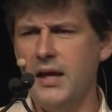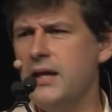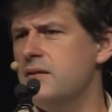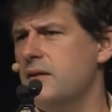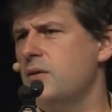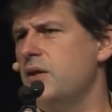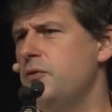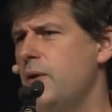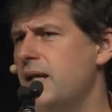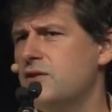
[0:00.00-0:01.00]
And if
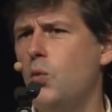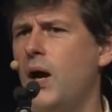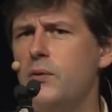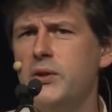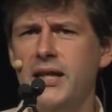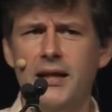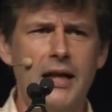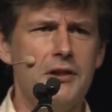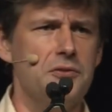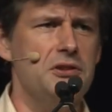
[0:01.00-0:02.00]
you ask why we can't
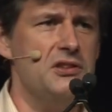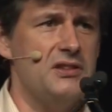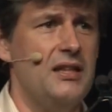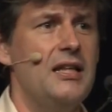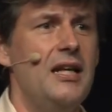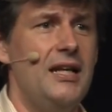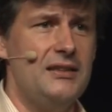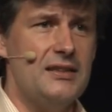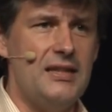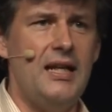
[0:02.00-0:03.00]
actually just
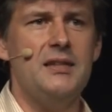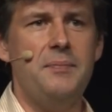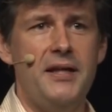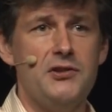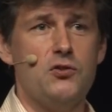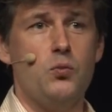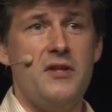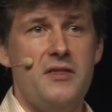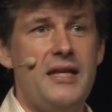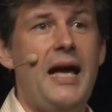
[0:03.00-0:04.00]
design the pages
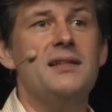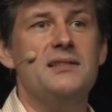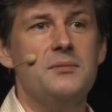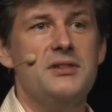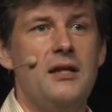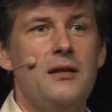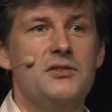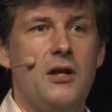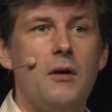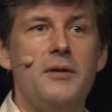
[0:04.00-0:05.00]
with the ads
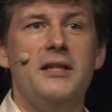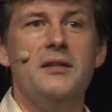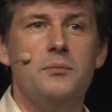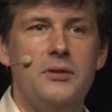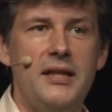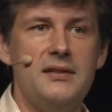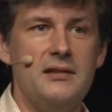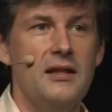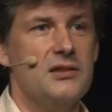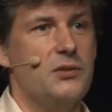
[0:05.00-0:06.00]
themselves already in
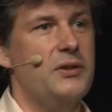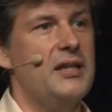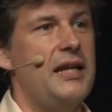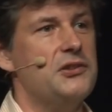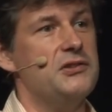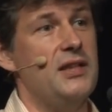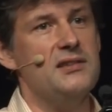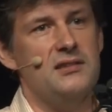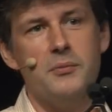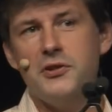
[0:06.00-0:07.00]
place so we exercise
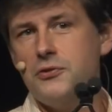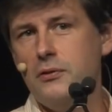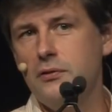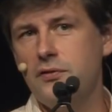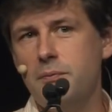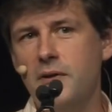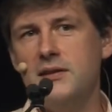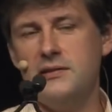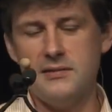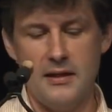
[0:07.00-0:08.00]
some control over the
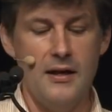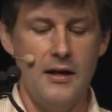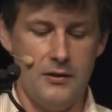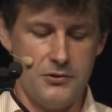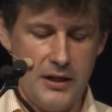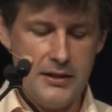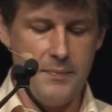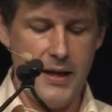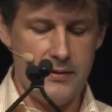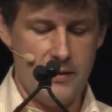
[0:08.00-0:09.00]
process, I'll try to
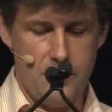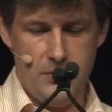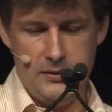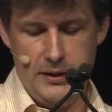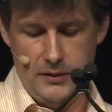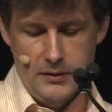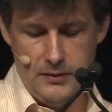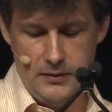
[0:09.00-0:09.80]
get back to that point later.